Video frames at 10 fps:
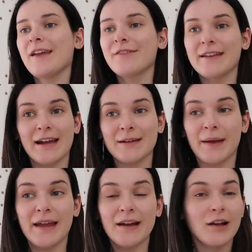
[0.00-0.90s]
If you like
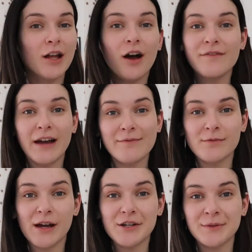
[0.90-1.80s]
me, a lot of that
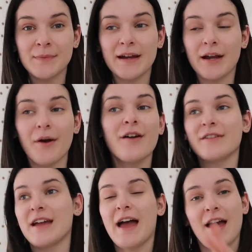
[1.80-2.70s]
information may go
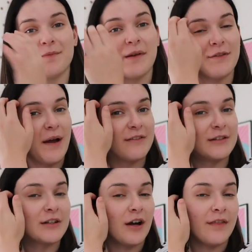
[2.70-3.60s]
over your head, but if you have
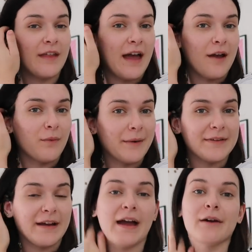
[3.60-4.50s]
a look on their
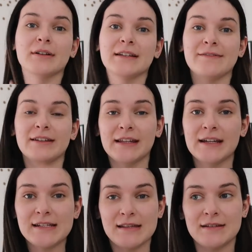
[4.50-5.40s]
website, I will leave it
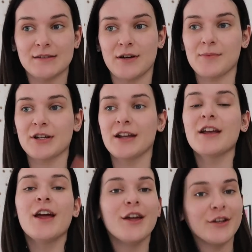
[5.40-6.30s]
linked in the
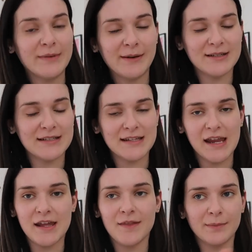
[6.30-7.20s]
description, you'll be able to
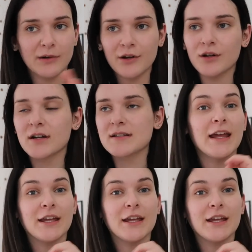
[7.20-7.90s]
see the product.